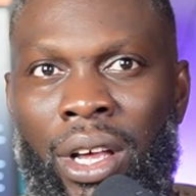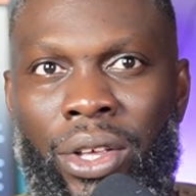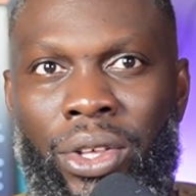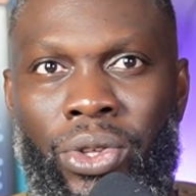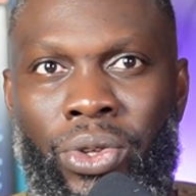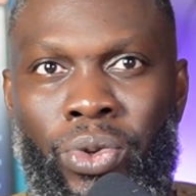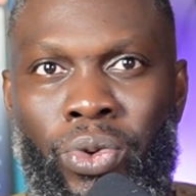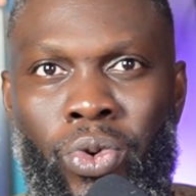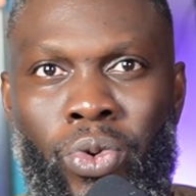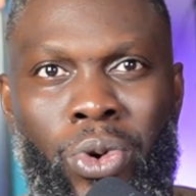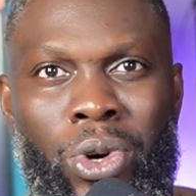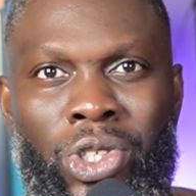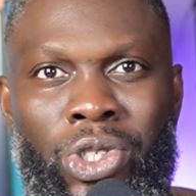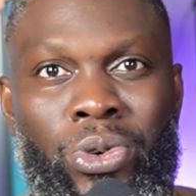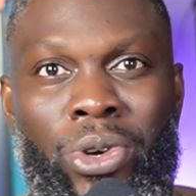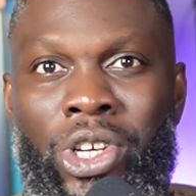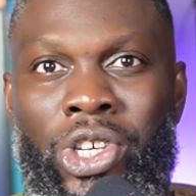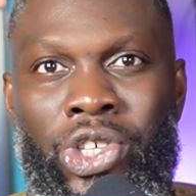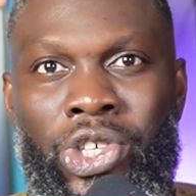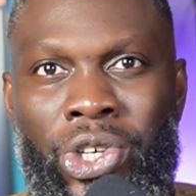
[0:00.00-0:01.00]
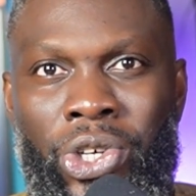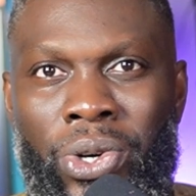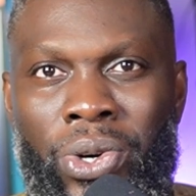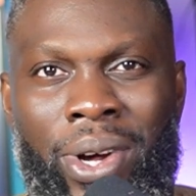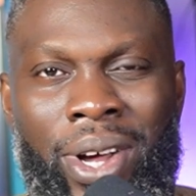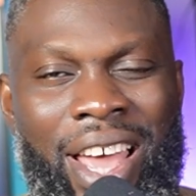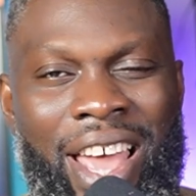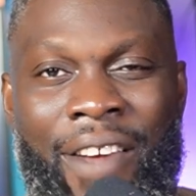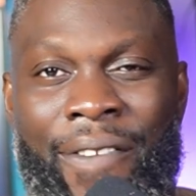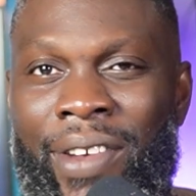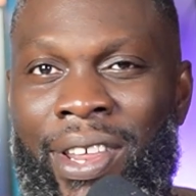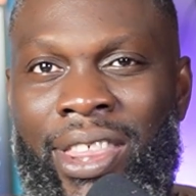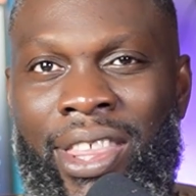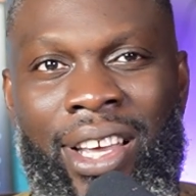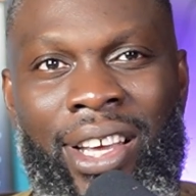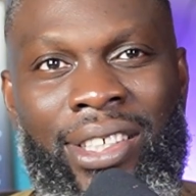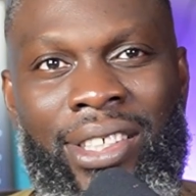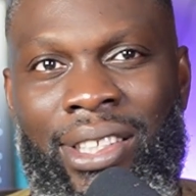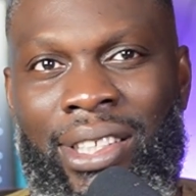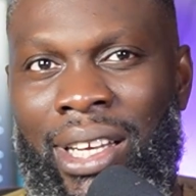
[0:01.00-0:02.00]
You want to ensure
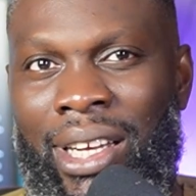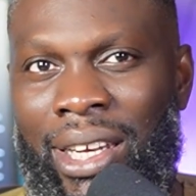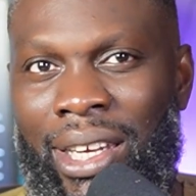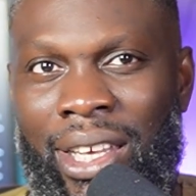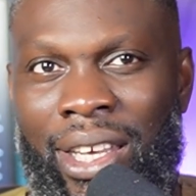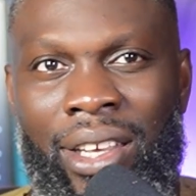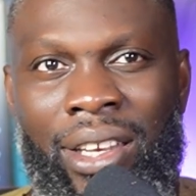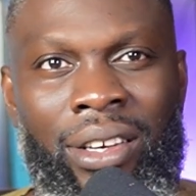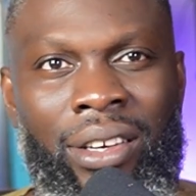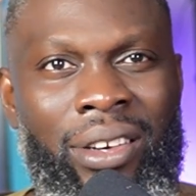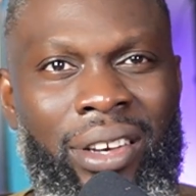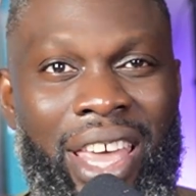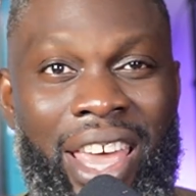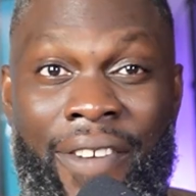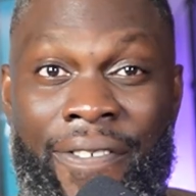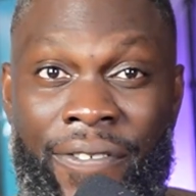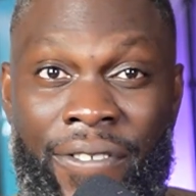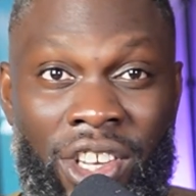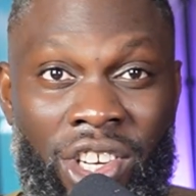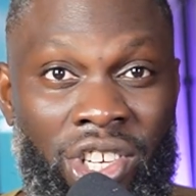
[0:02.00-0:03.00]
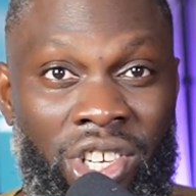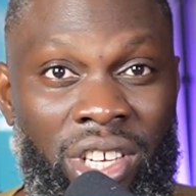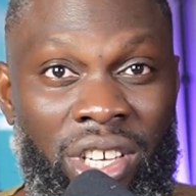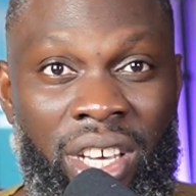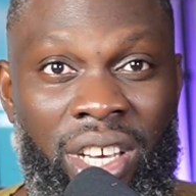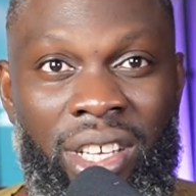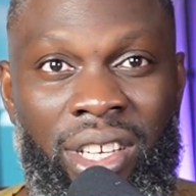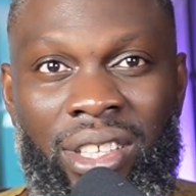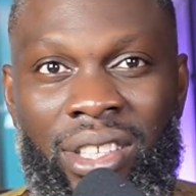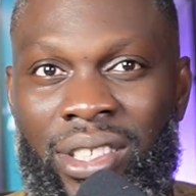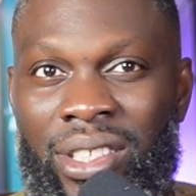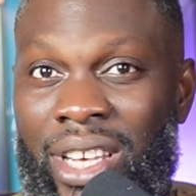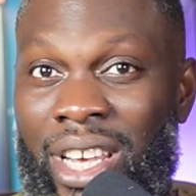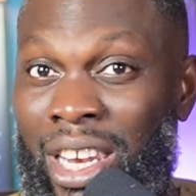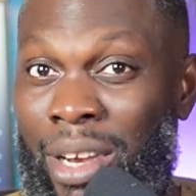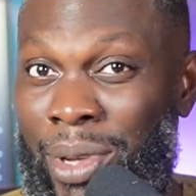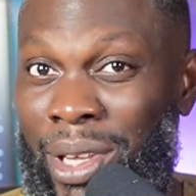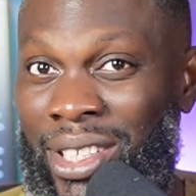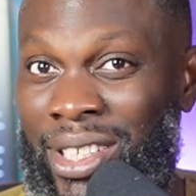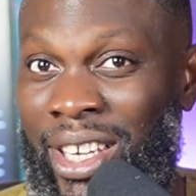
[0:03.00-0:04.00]
everything is clean, efficient,
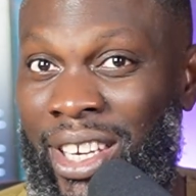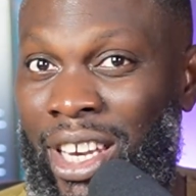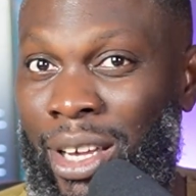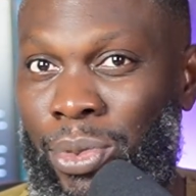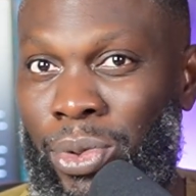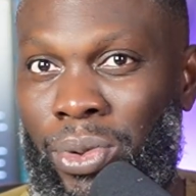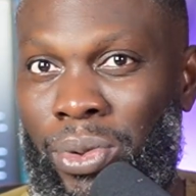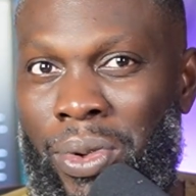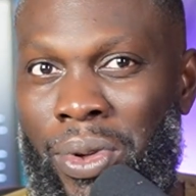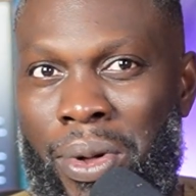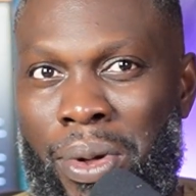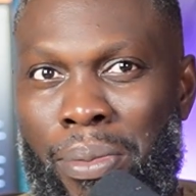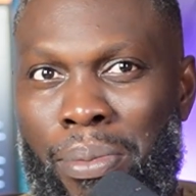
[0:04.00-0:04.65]
and maintainable.